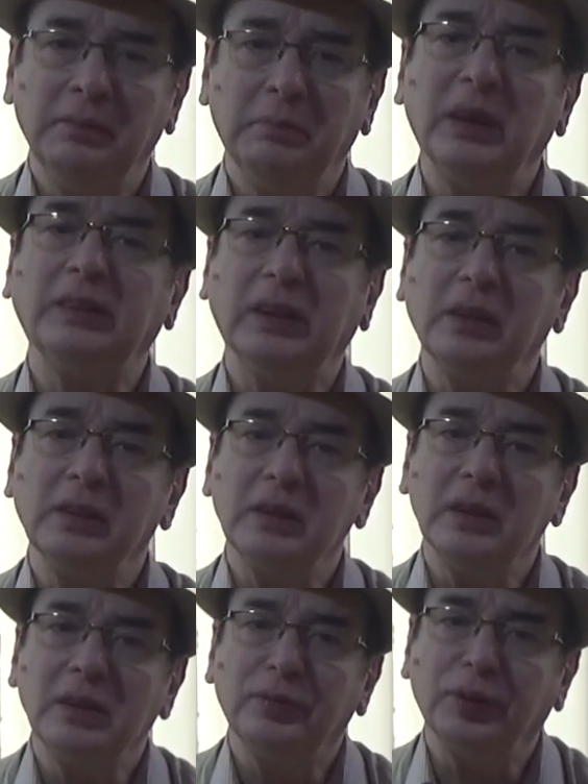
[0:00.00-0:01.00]
but
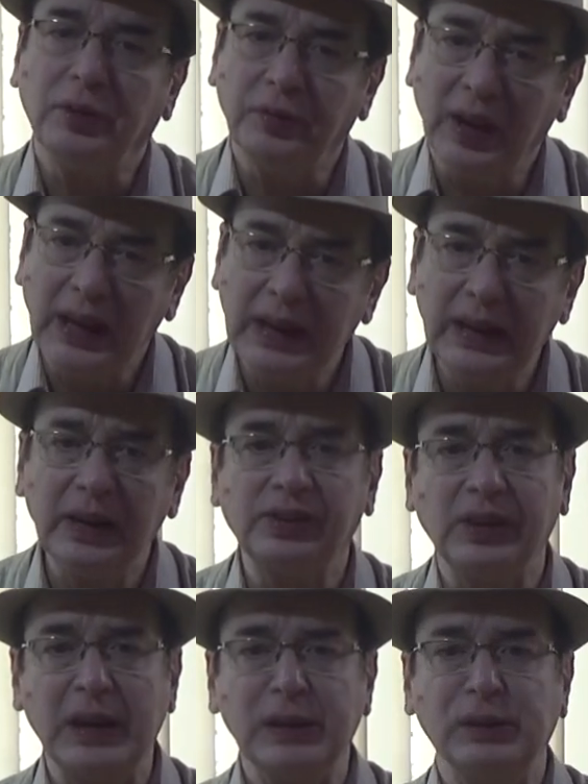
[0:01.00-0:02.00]
for
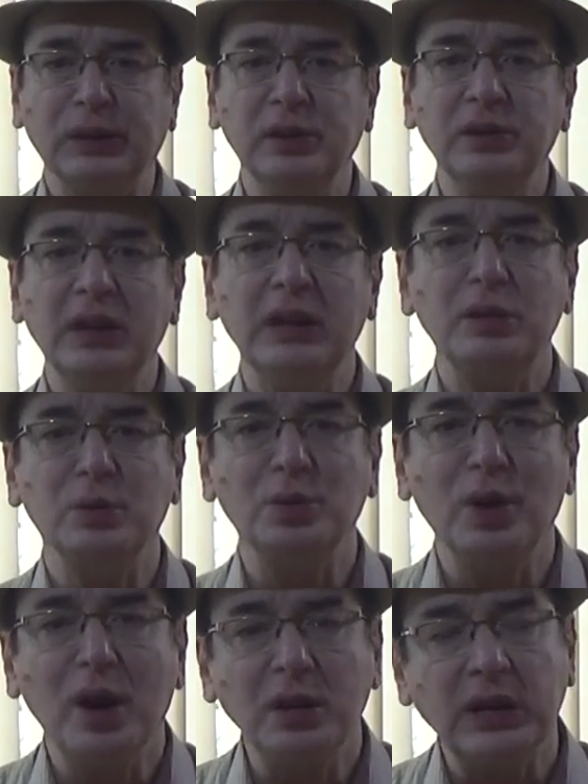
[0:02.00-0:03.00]
various reasons, they do
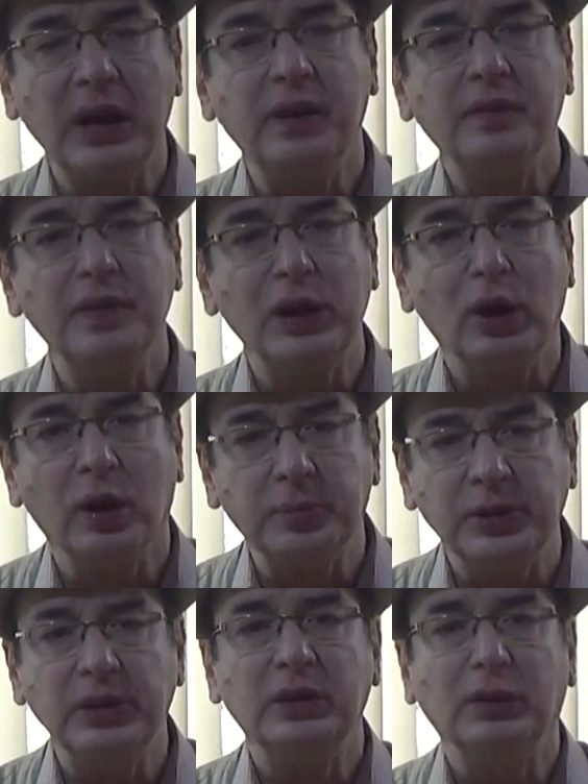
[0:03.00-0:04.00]
not have the
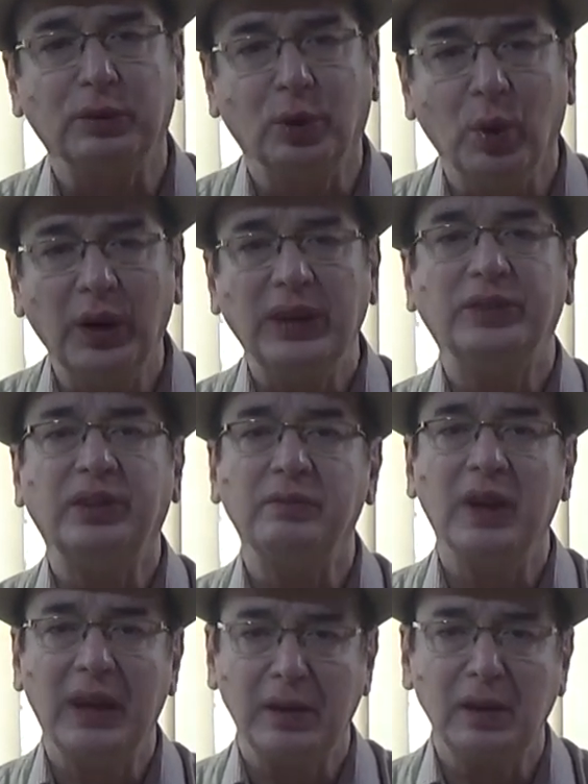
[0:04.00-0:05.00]
option of going
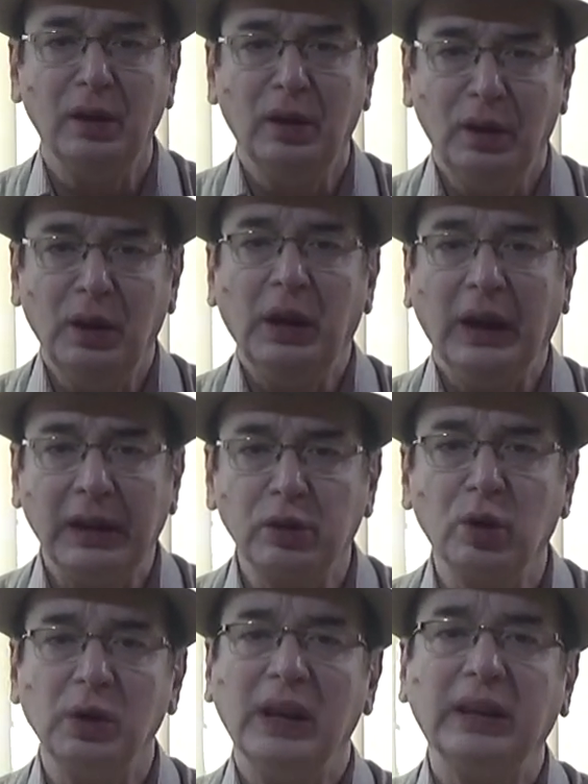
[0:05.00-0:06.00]
somewhere,
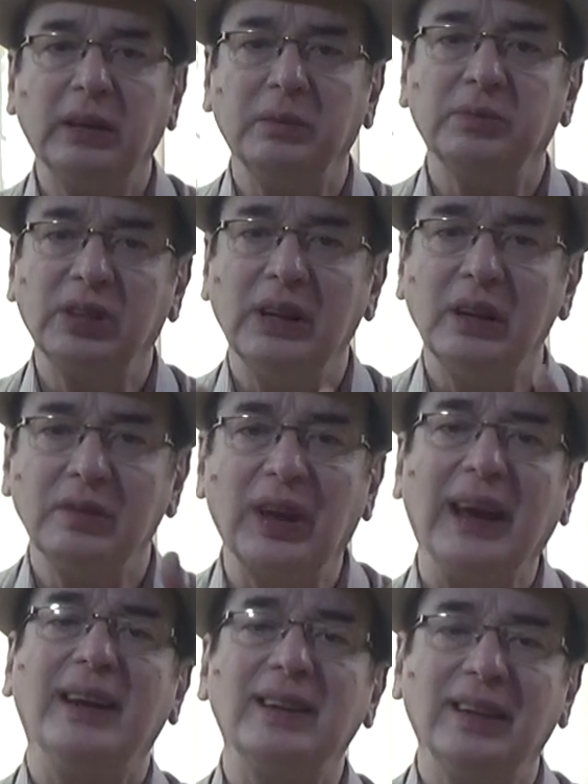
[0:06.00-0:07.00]
enrolling themselves
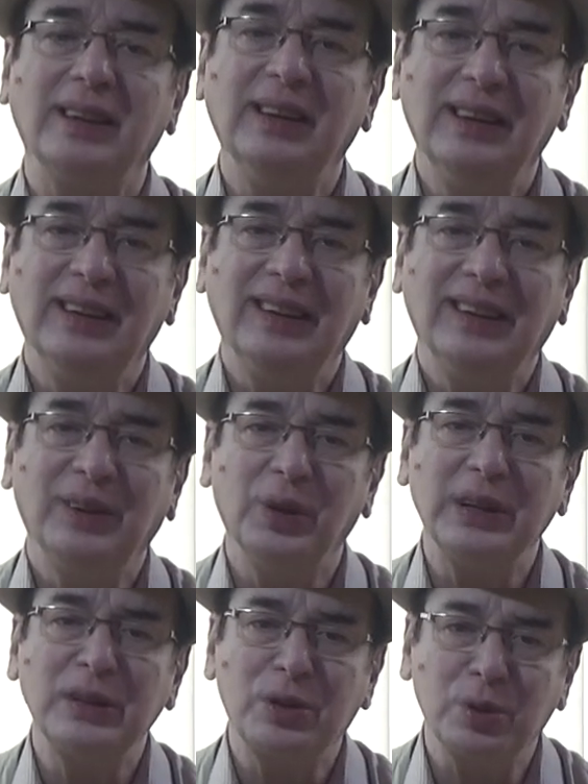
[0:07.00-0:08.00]
and
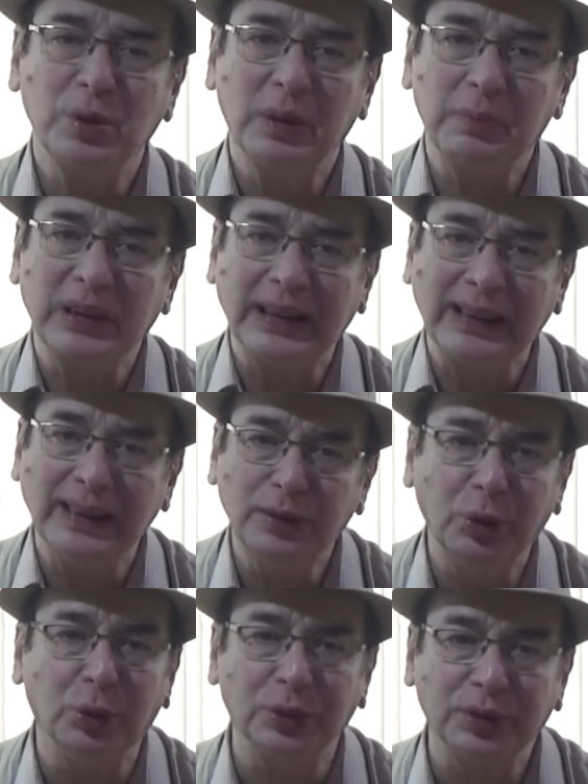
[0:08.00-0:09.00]
going through a particular
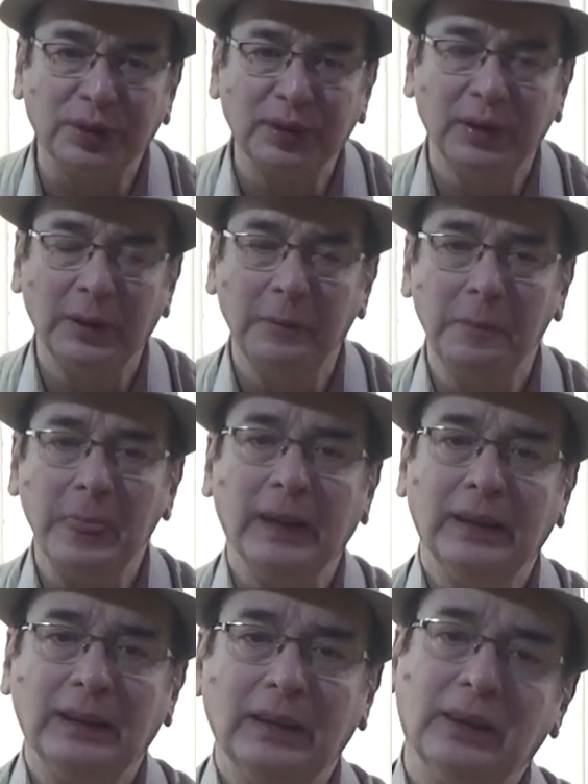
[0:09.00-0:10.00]
course.
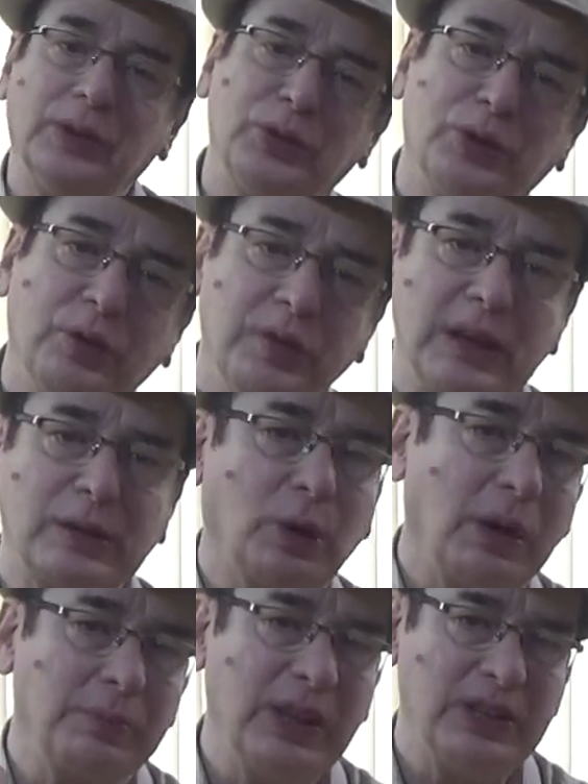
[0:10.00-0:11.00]
So we
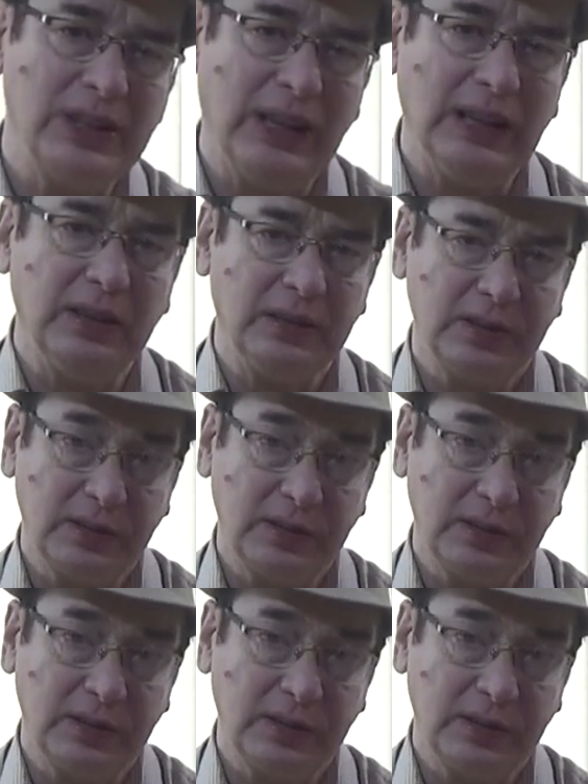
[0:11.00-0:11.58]
took up the challenge.